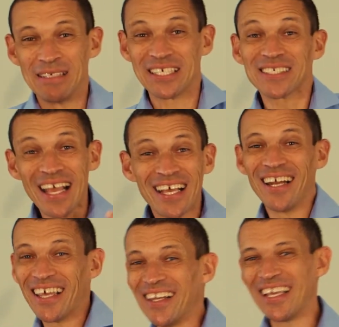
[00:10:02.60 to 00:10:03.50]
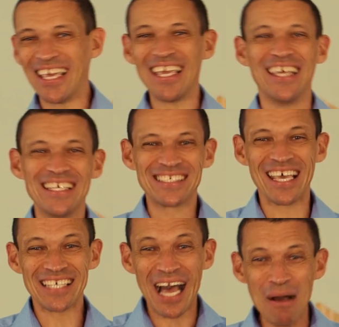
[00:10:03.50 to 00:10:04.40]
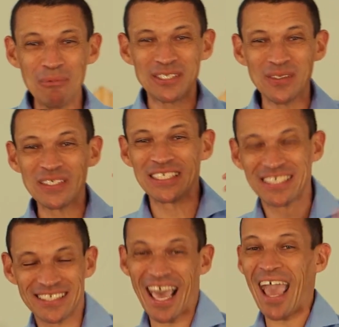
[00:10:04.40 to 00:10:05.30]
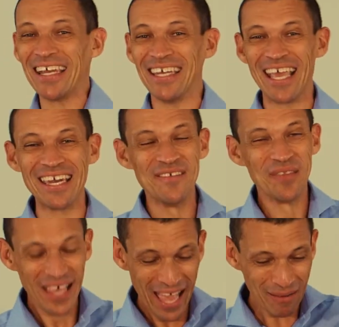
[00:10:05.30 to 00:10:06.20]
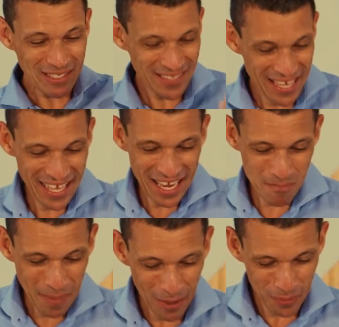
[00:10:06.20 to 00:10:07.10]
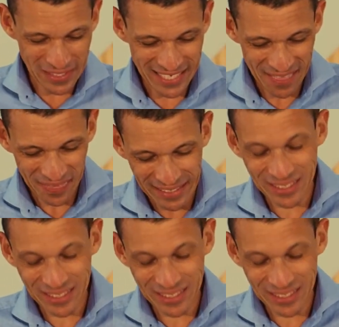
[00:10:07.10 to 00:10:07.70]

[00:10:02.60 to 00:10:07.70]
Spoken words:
just like a little kid, he says, I'm still standing. And I was thinking about this, and the